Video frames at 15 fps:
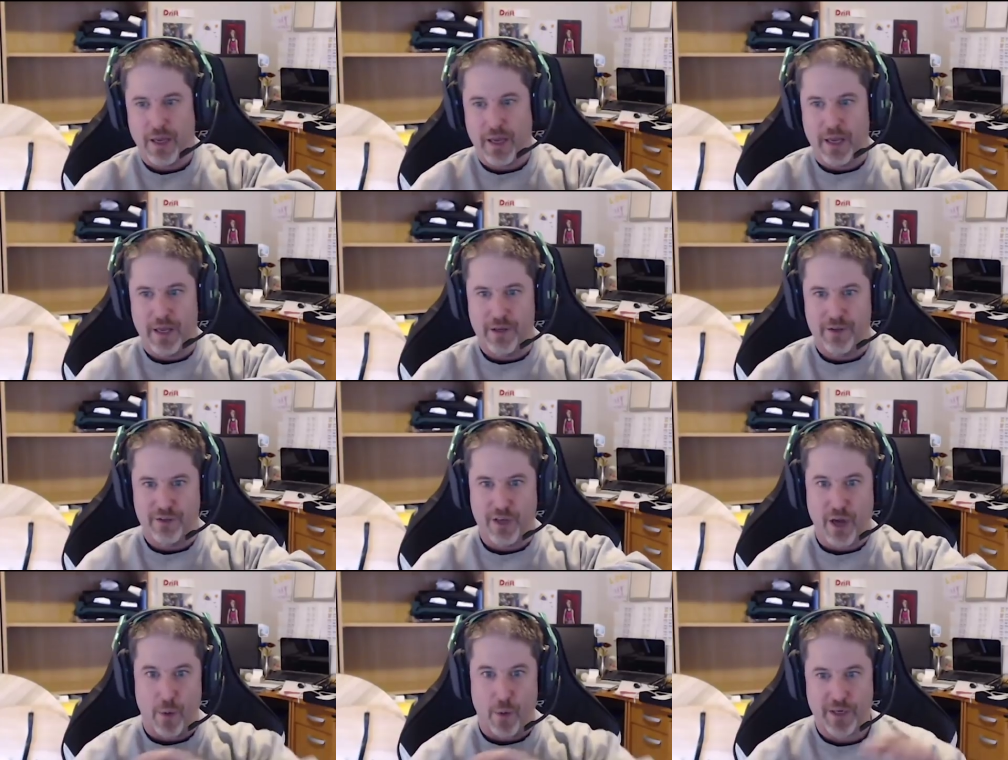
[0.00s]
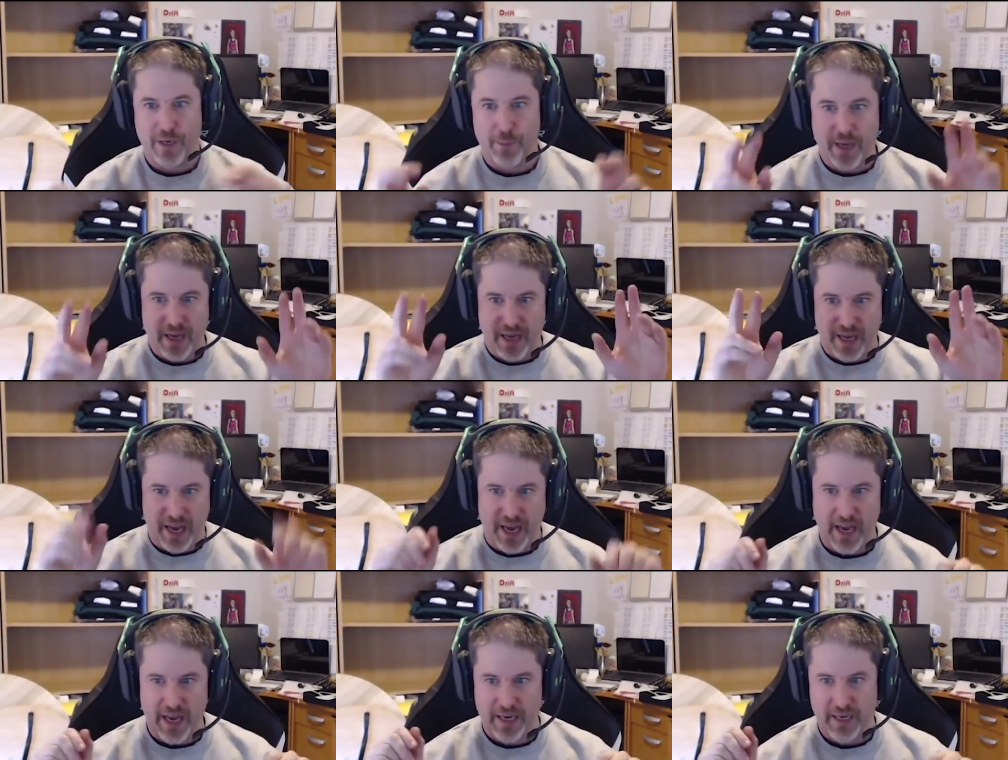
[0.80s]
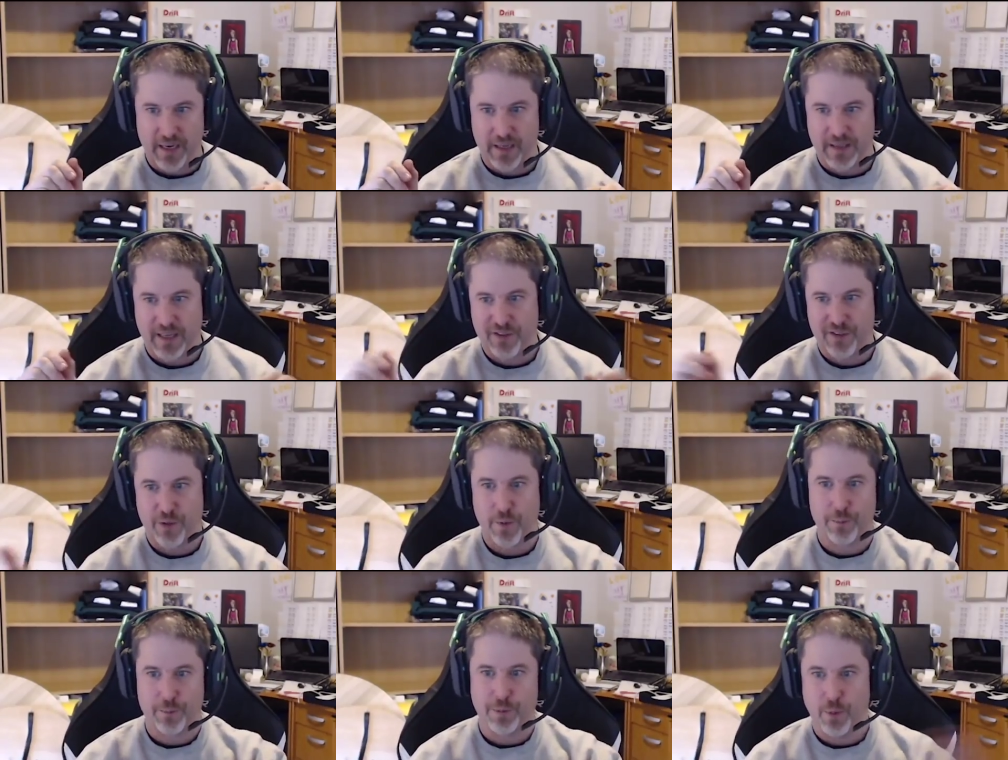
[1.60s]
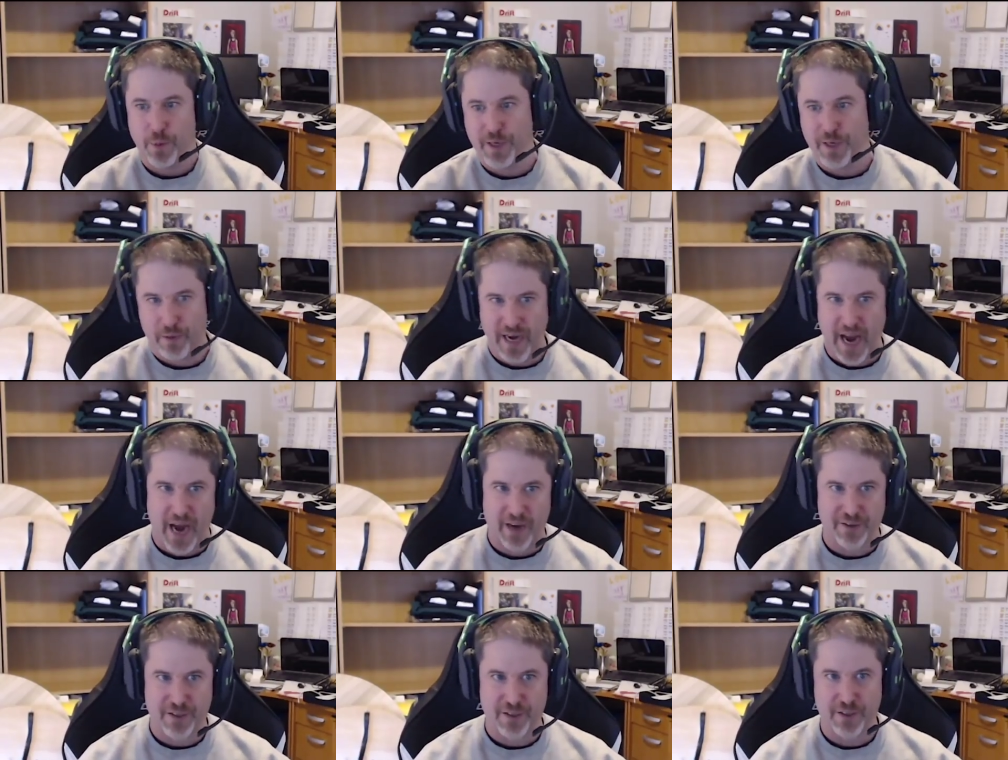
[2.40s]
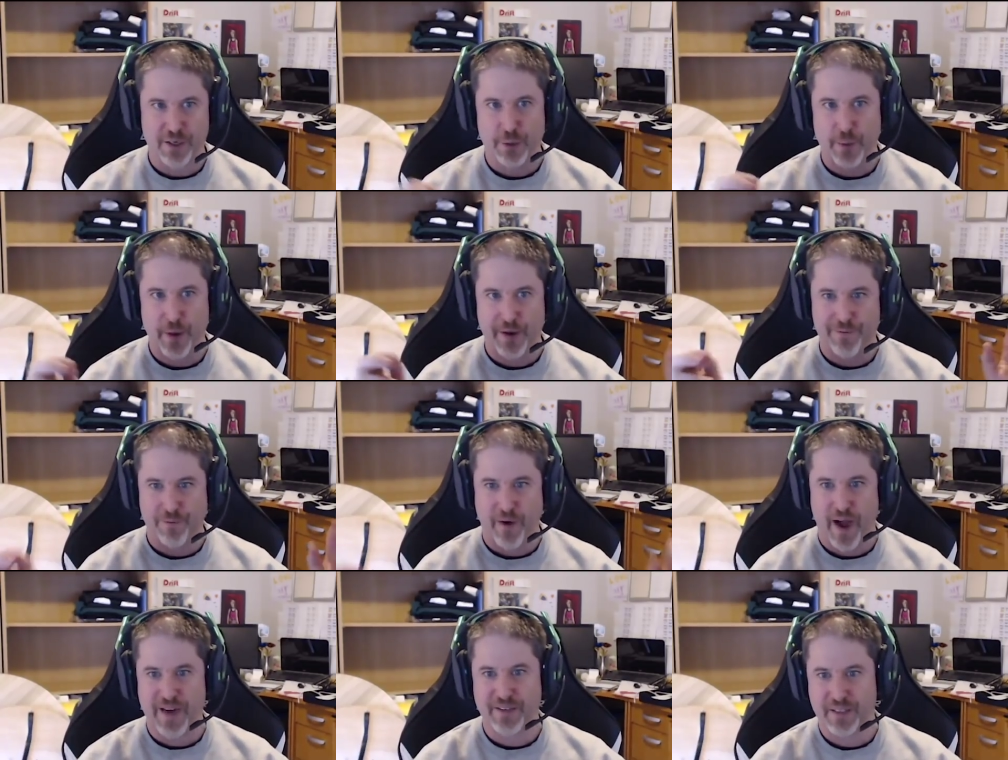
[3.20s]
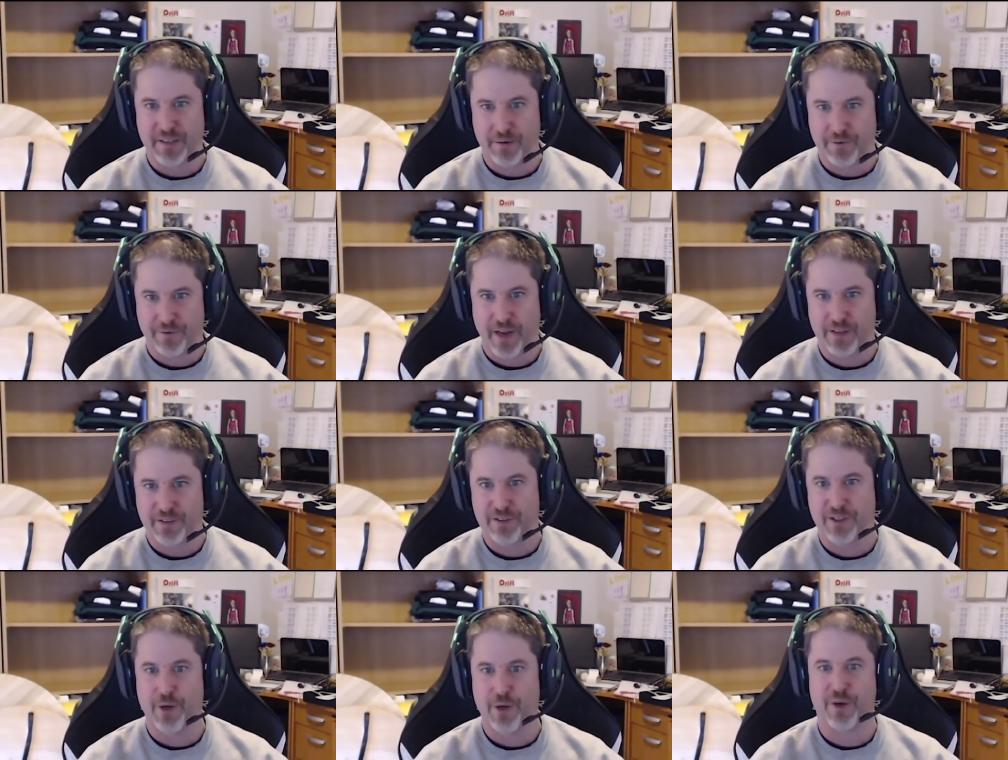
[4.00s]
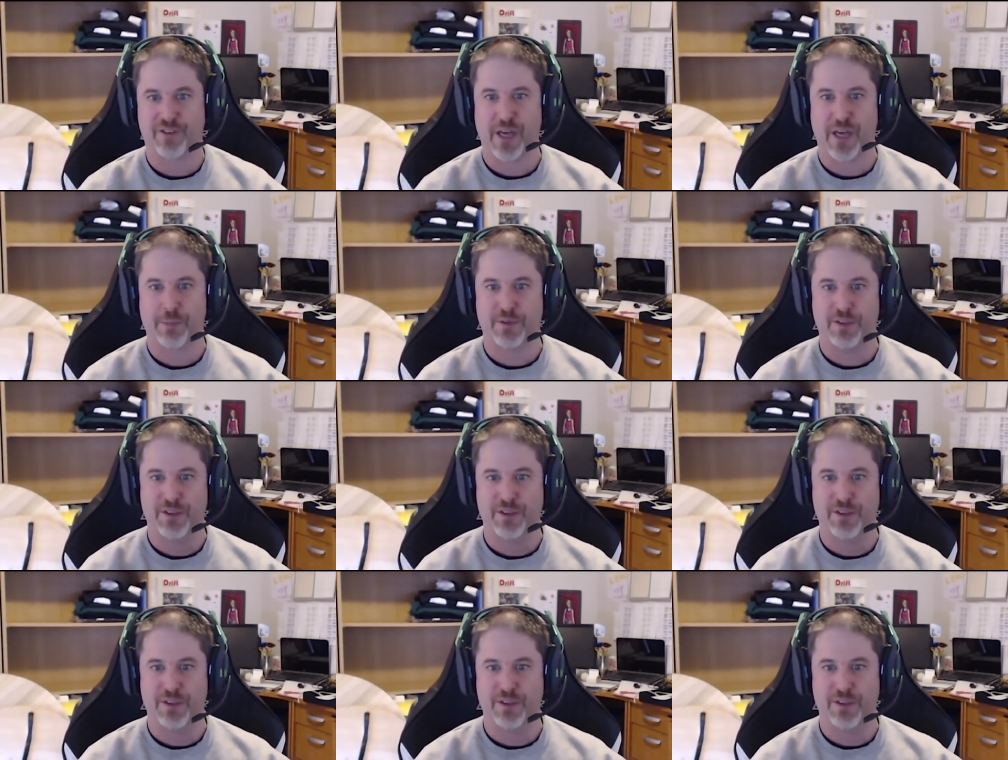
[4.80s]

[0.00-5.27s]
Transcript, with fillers: is going to be a hit unless you employ your reaction to do a frantic defense. You accept